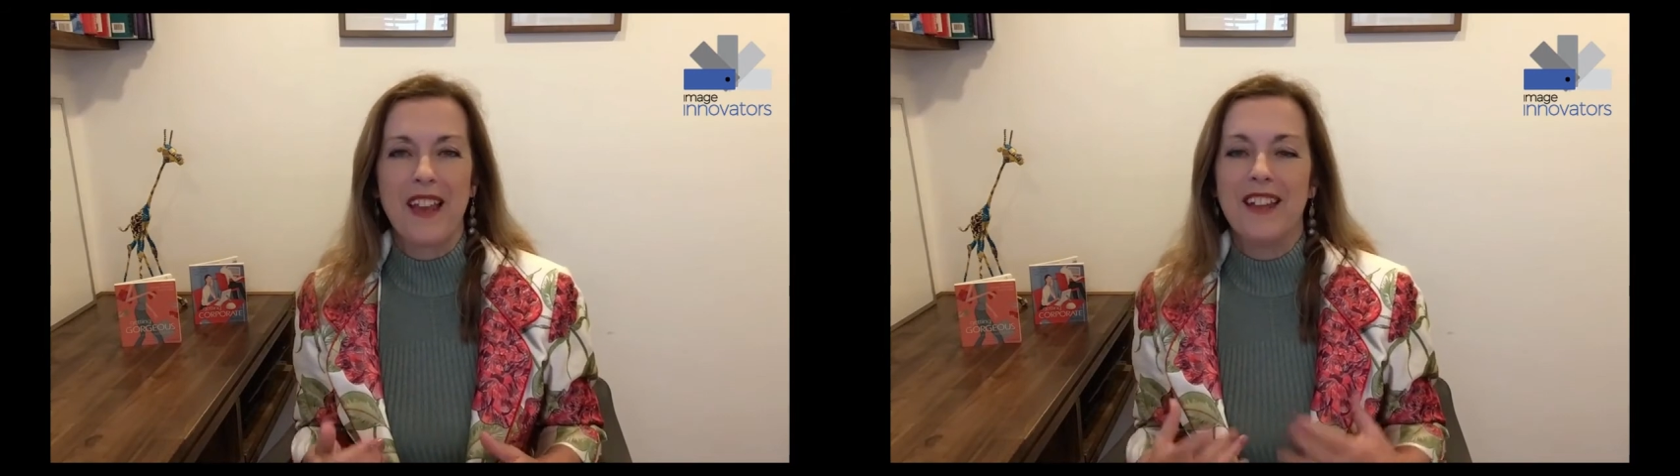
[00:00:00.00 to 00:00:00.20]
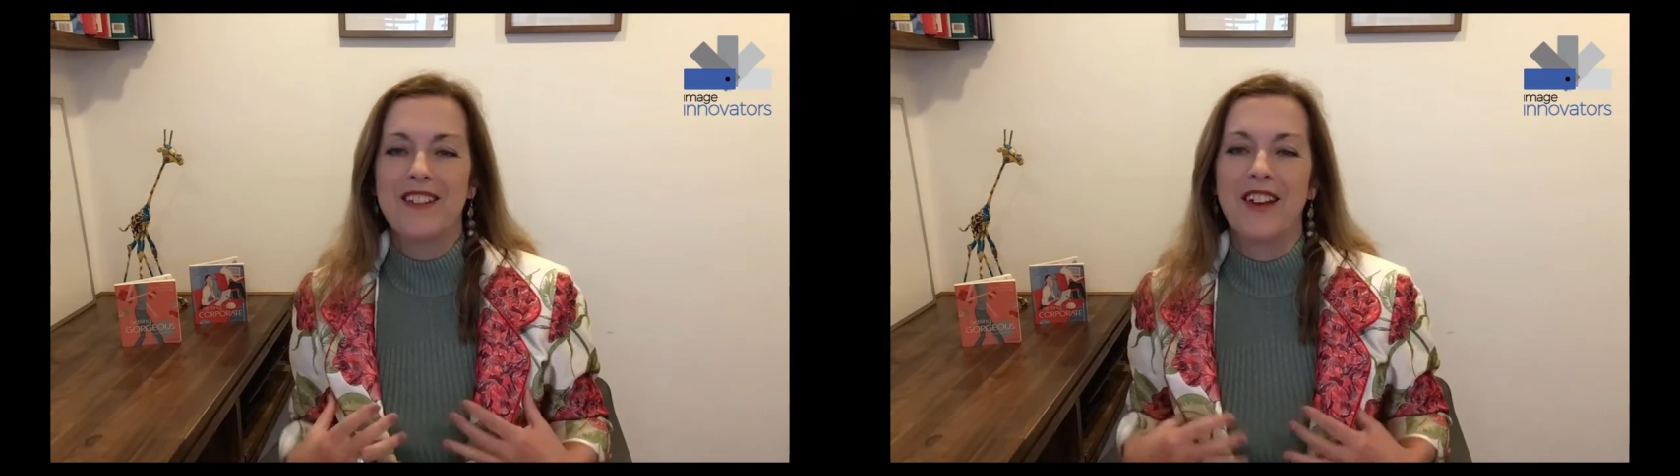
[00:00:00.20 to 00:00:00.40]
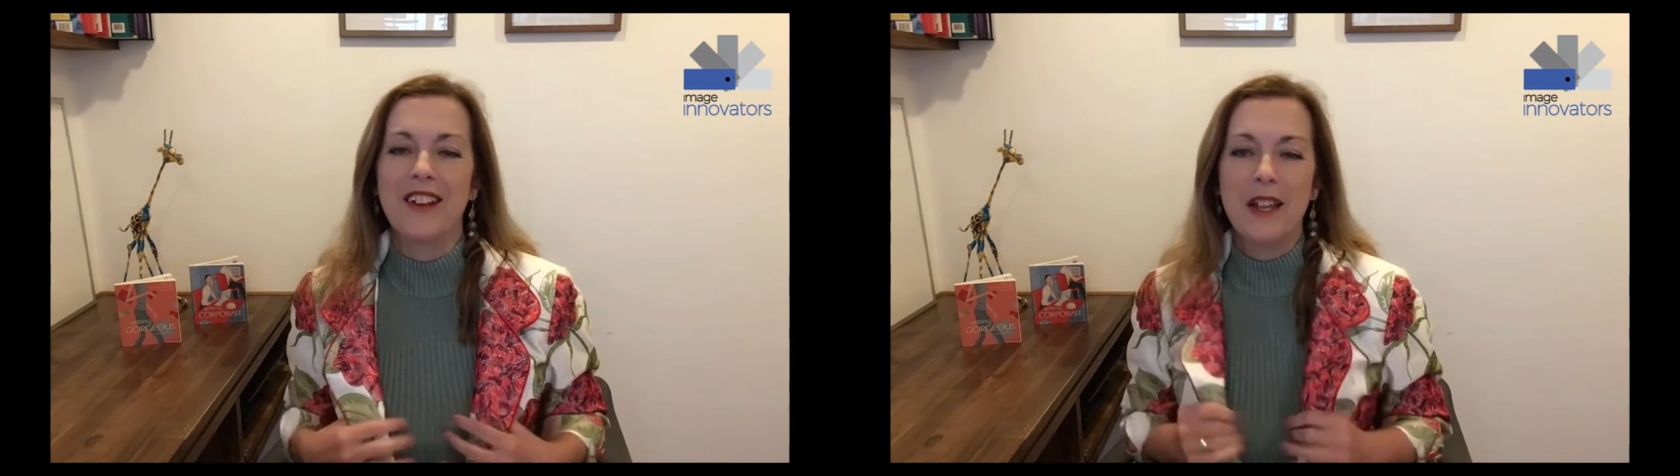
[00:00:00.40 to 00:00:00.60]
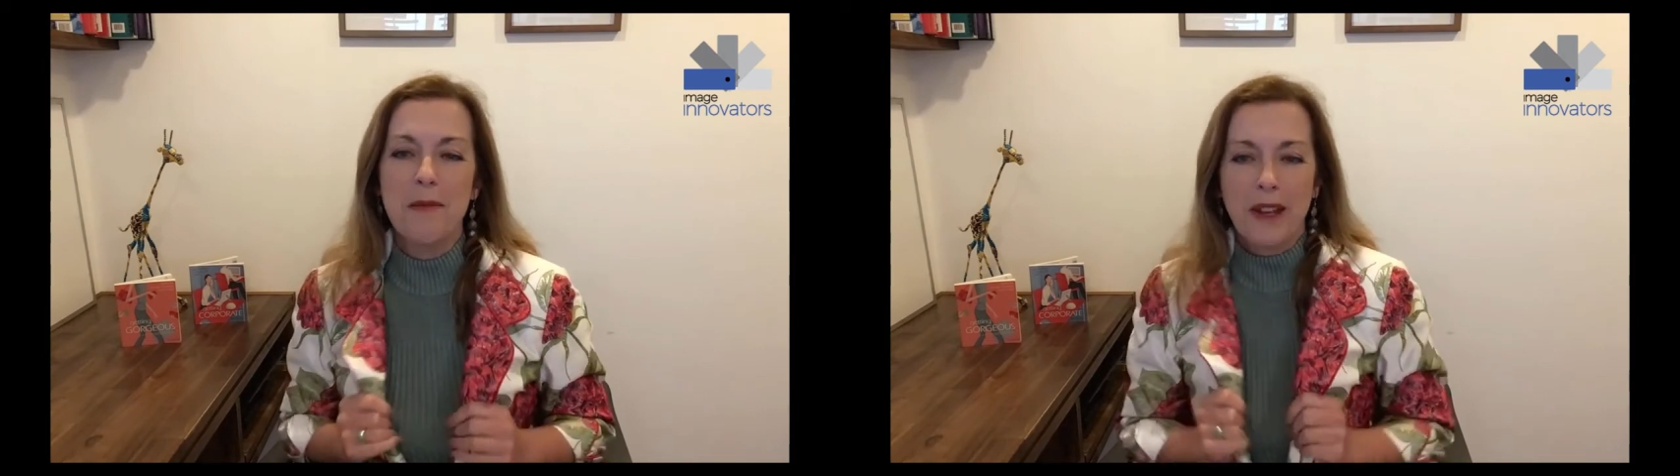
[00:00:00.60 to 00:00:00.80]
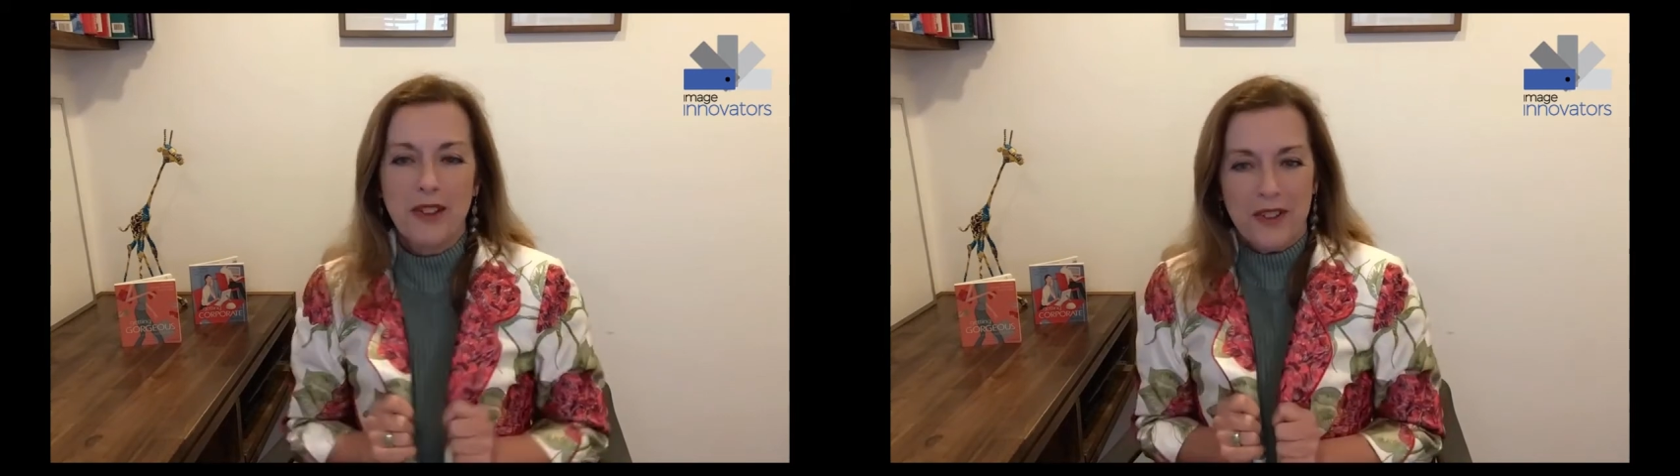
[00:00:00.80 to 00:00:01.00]
So Clare
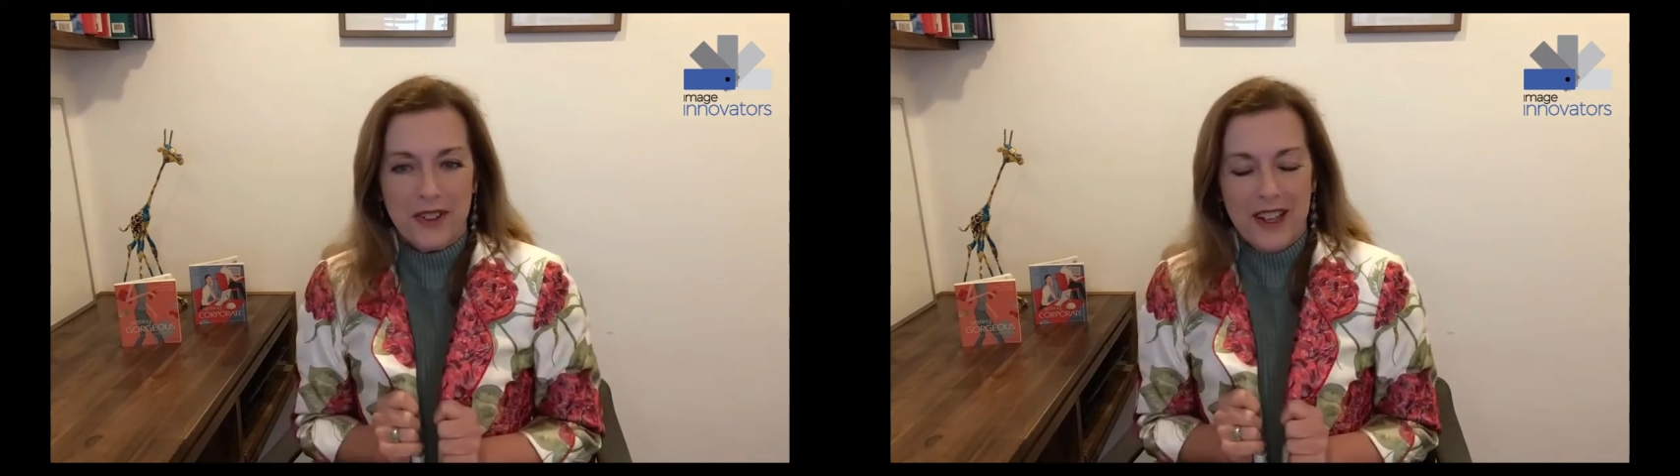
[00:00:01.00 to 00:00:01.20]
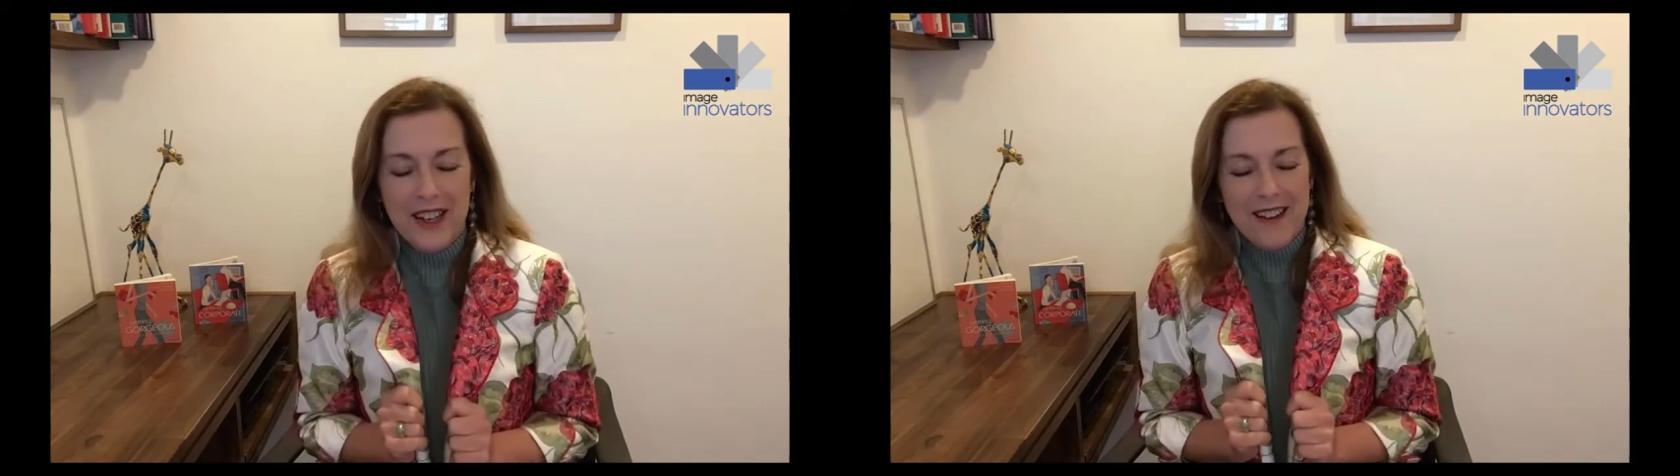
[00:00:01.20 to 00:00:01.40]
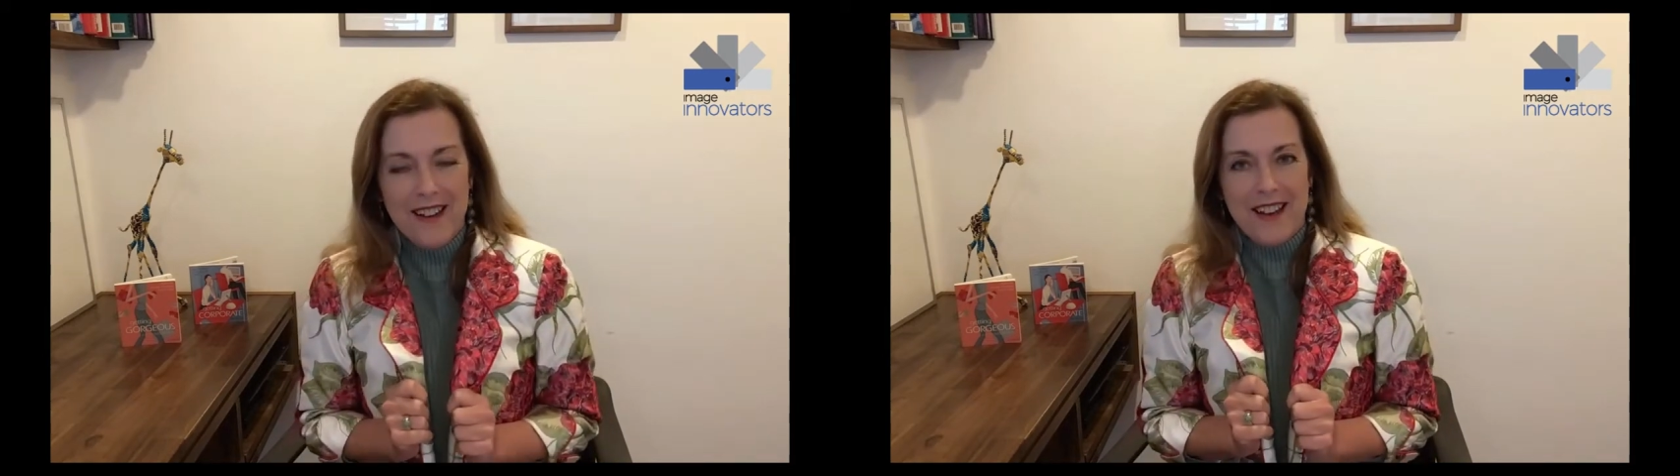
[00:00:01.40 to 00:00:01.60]
Maxfield here